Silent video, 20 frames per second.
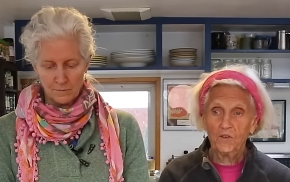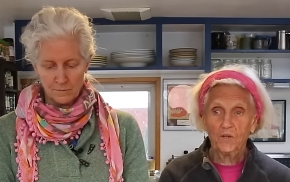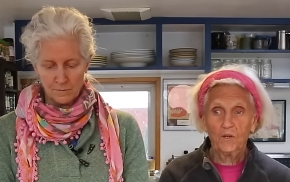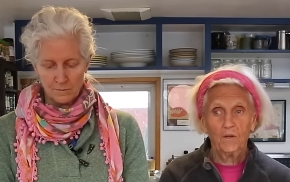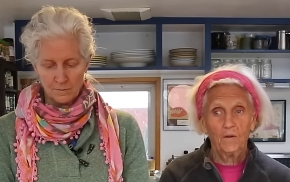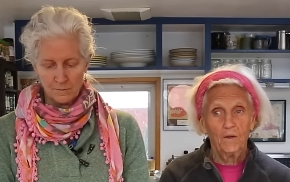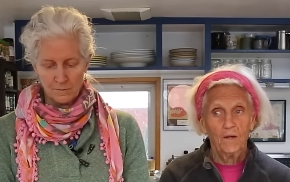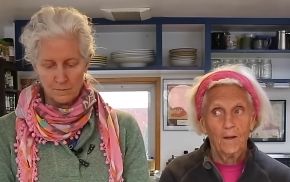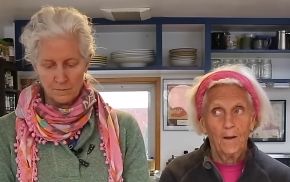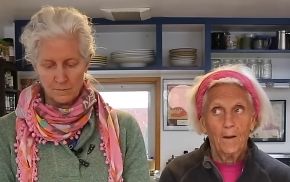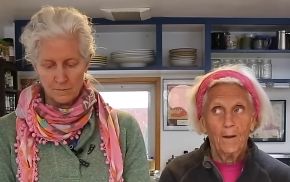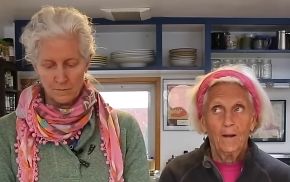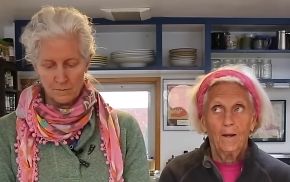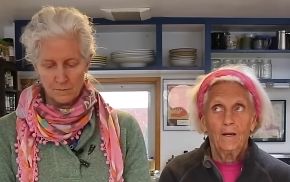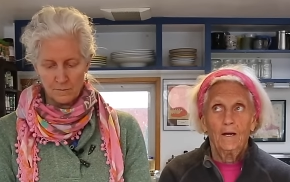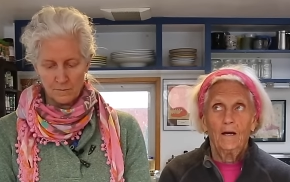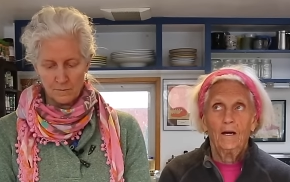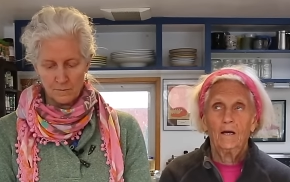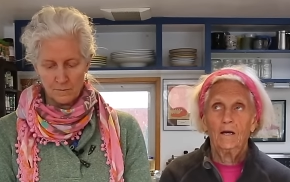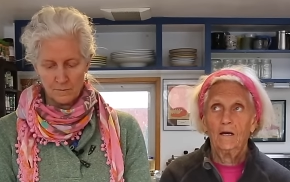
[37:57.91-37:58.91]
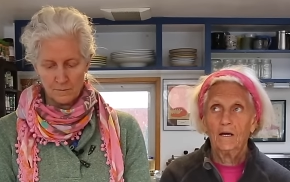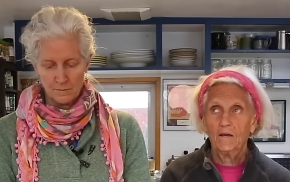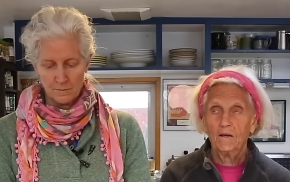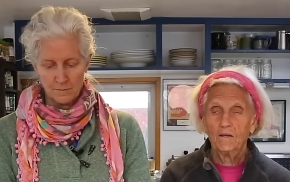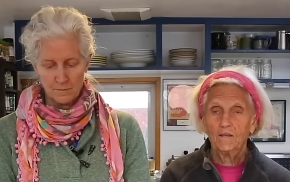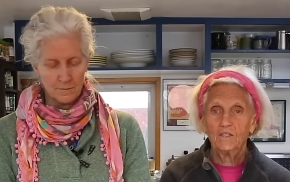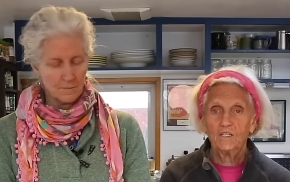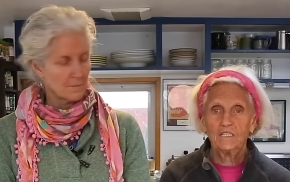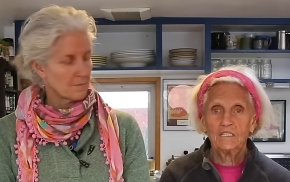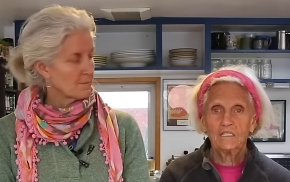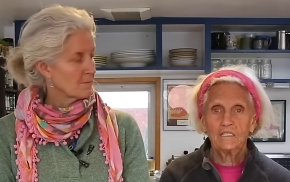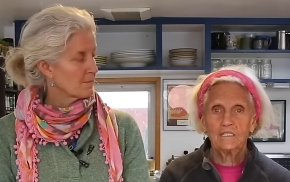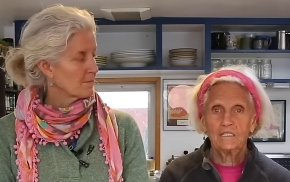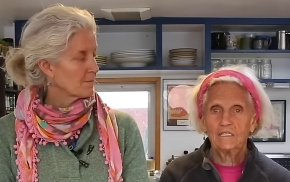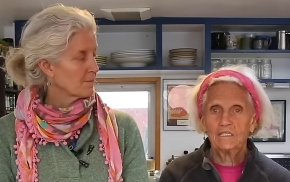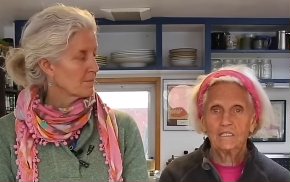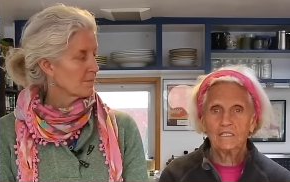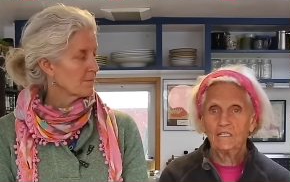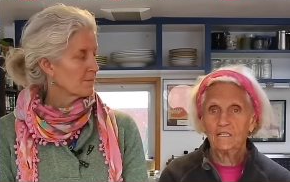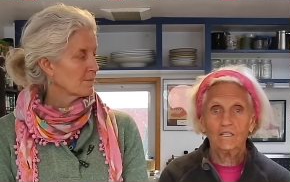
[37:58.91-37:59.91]
Speaker 1: the, the
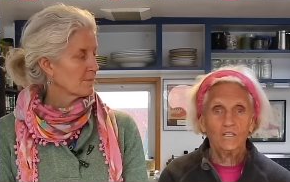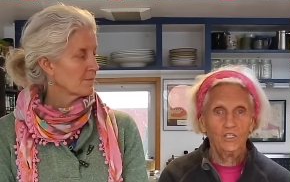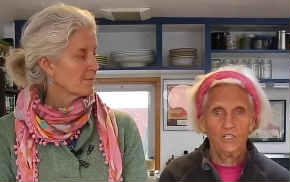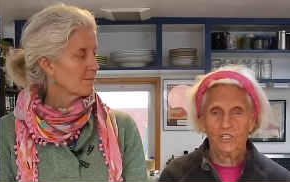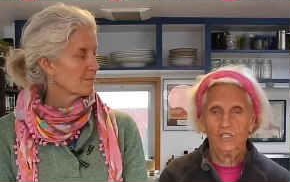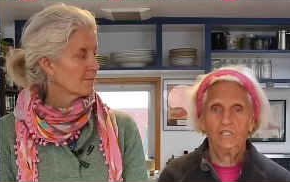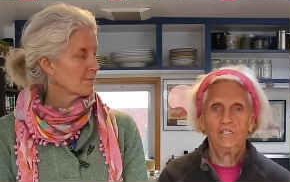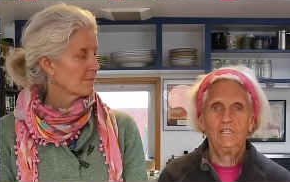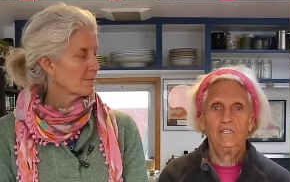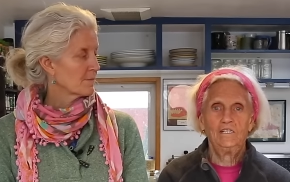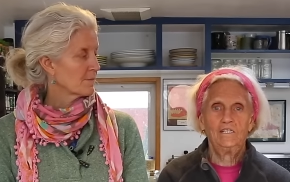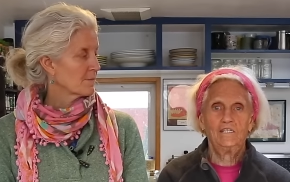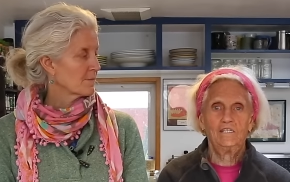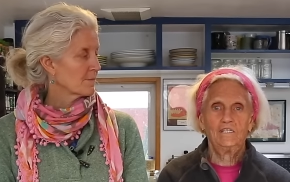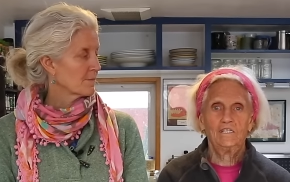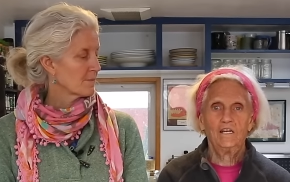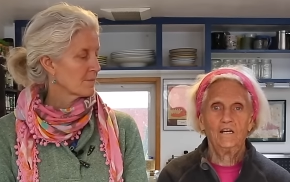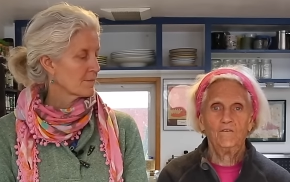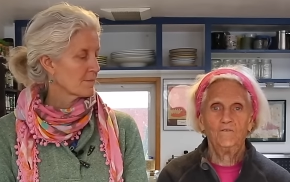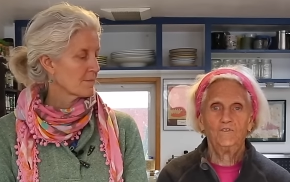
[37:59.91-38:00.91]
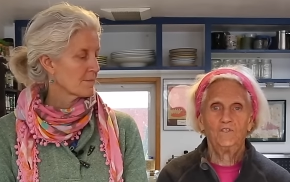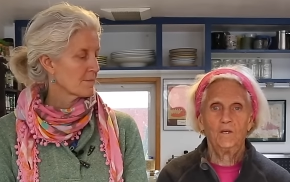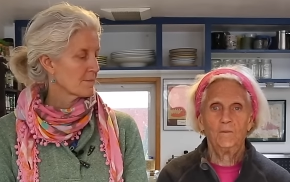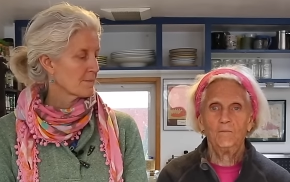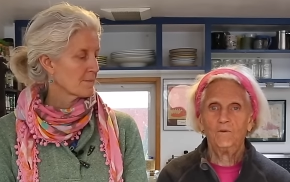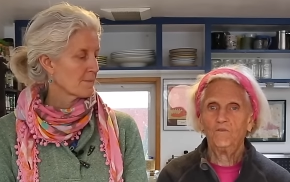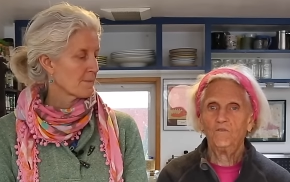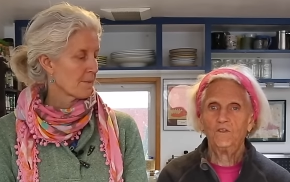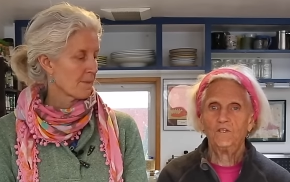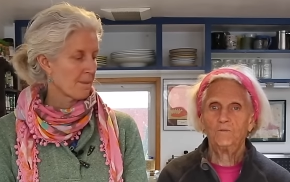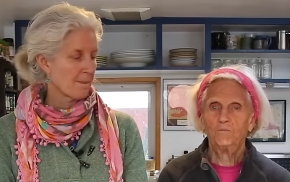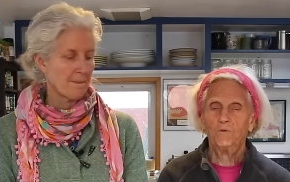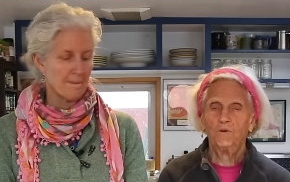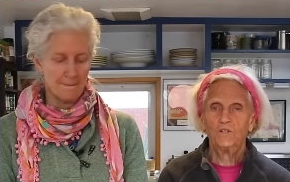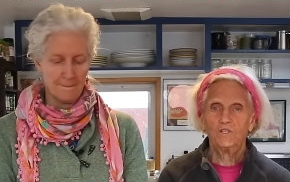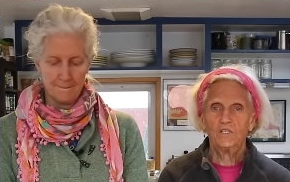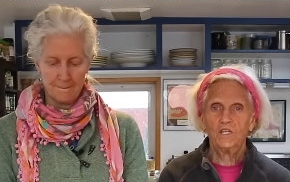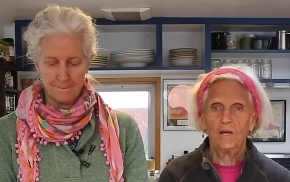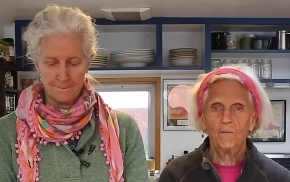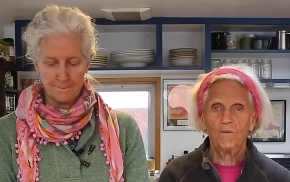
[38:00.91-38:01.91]
deliciousness of some of these
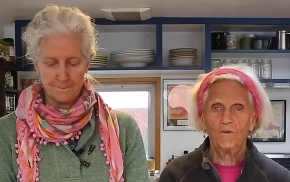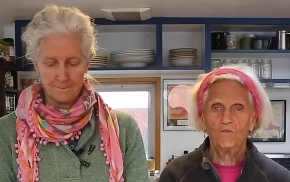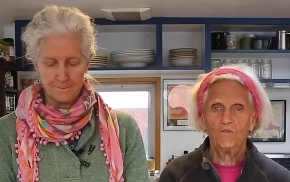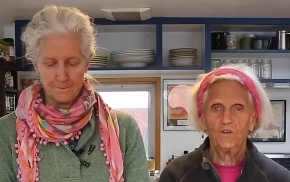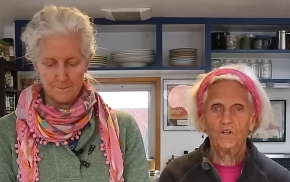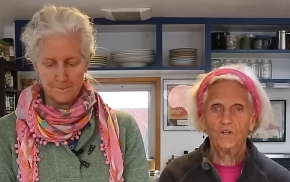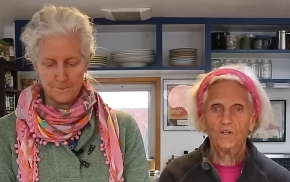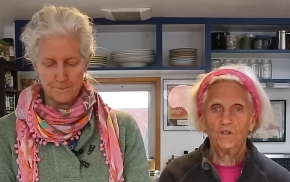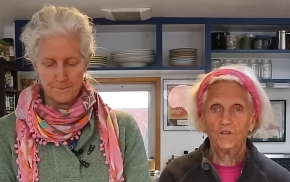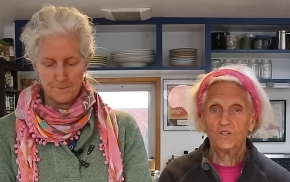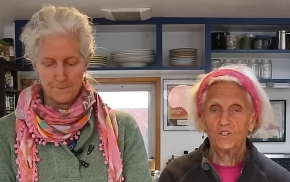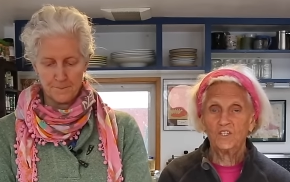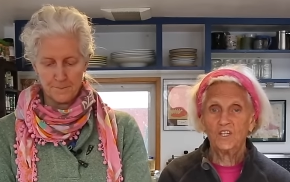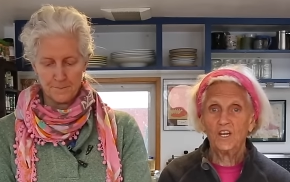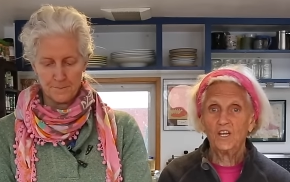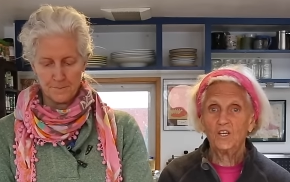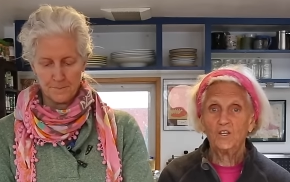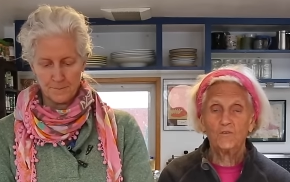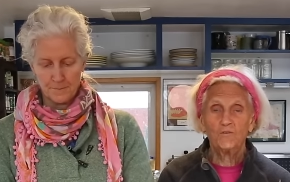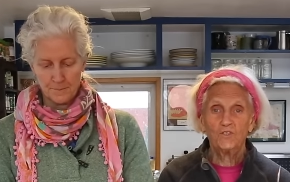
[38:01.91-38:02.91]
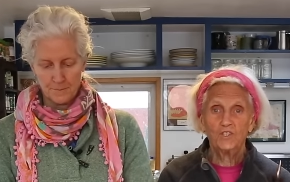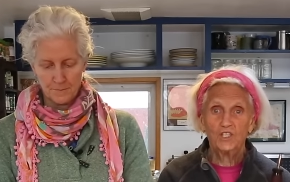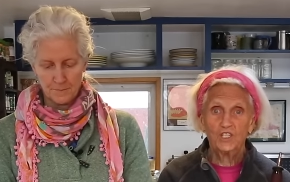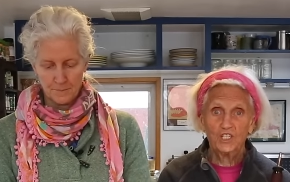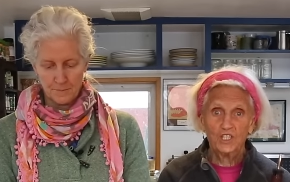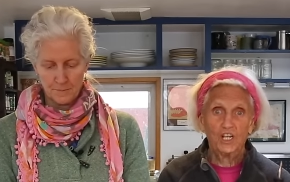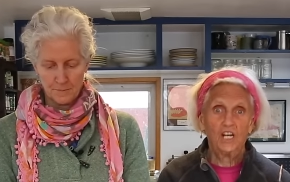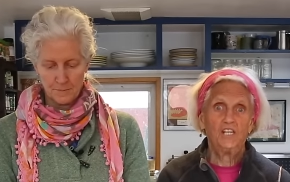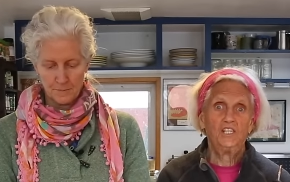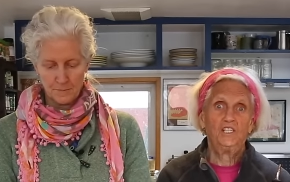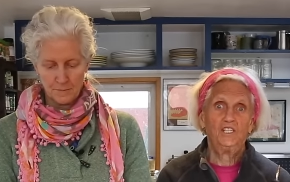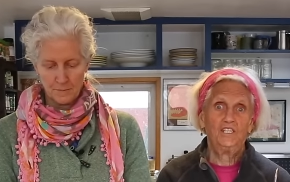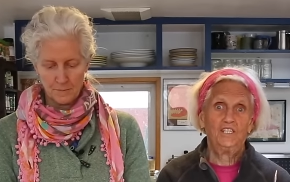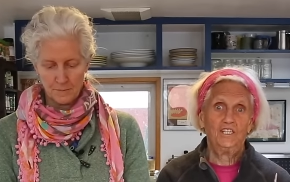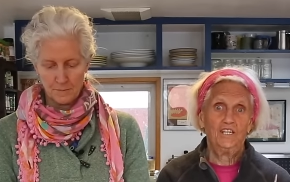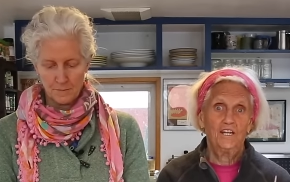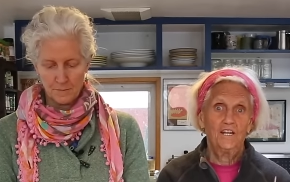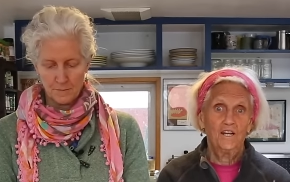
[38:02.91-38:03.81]
balsamic vinegars, they use just